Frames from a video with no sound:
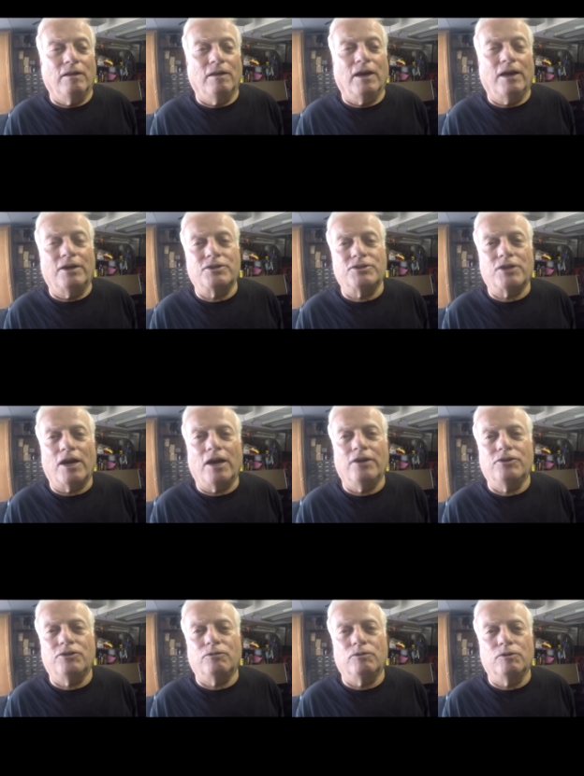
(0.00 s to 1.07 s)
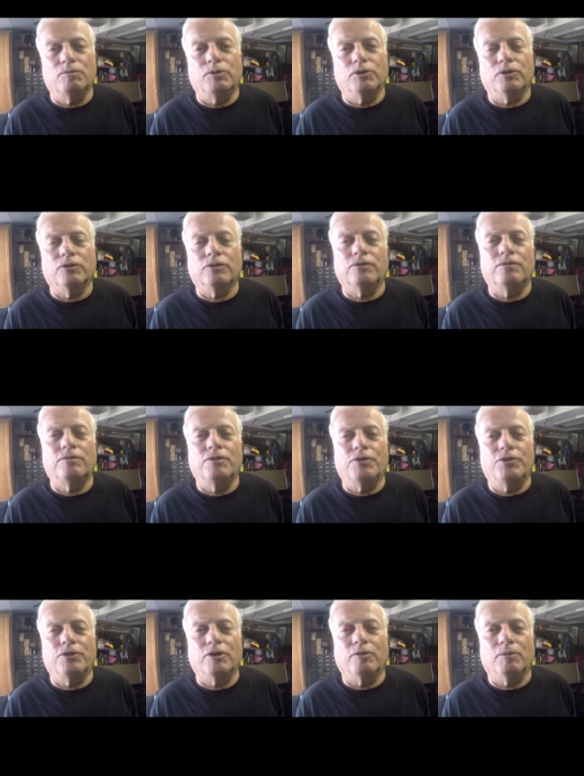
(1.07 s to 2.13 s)
I decided to rebuild the
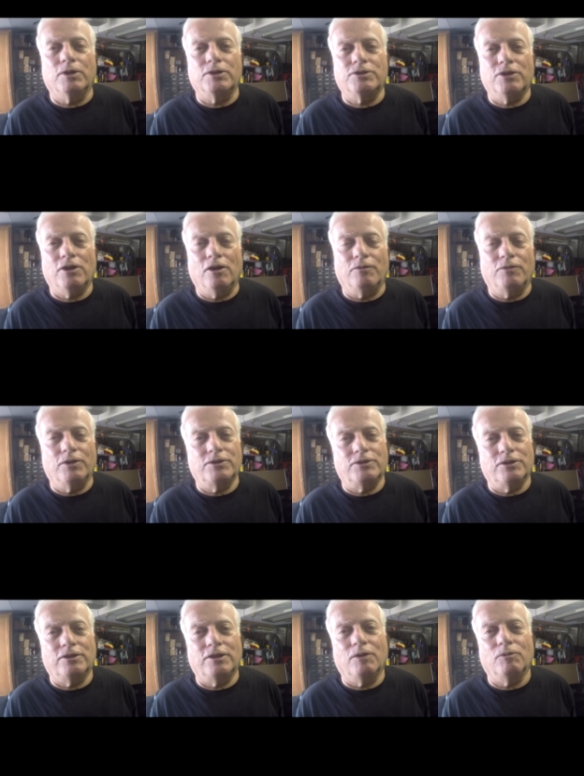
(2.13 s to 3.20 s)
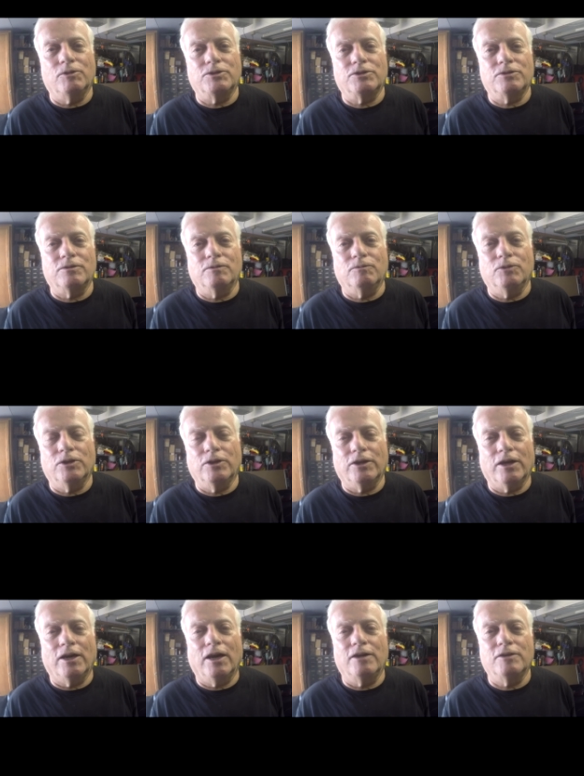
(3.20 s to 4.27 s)
thing myself. They said they would, one of the
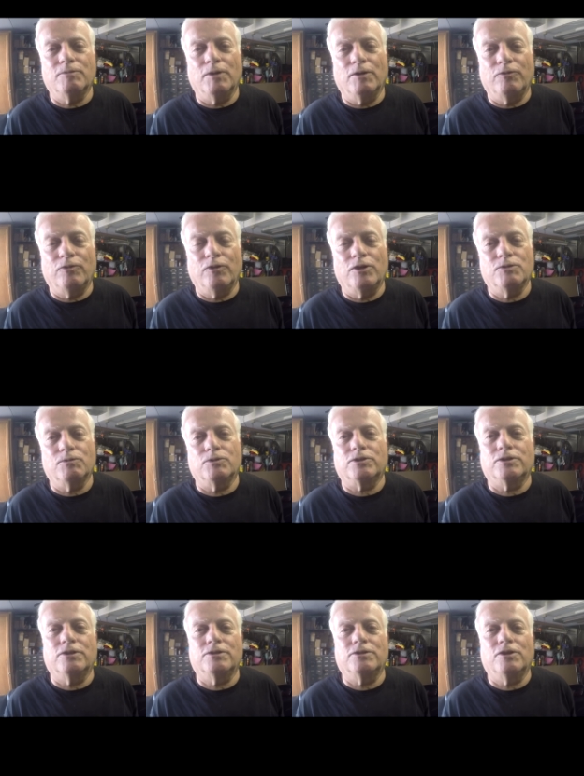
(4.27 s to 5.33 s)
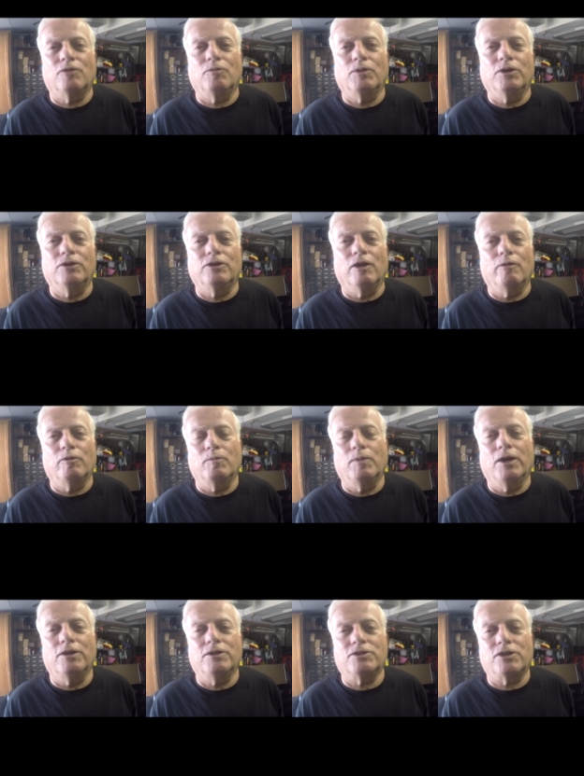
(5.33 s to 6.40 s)
guys, my friends, was going to send me a dummy
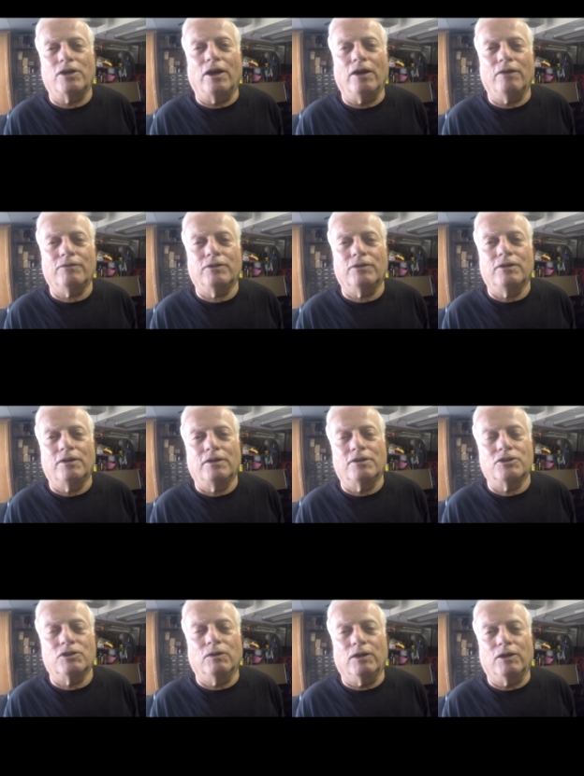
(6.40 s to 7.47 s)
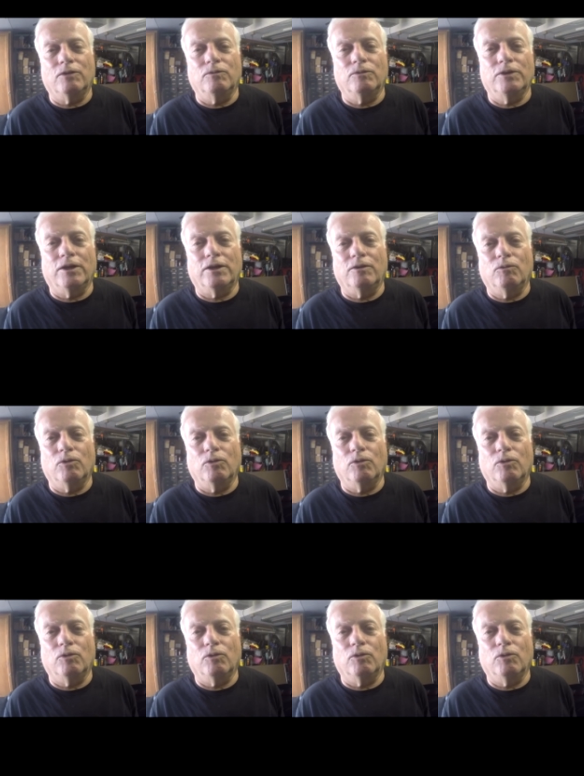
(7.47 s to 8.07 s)
main shaft so I could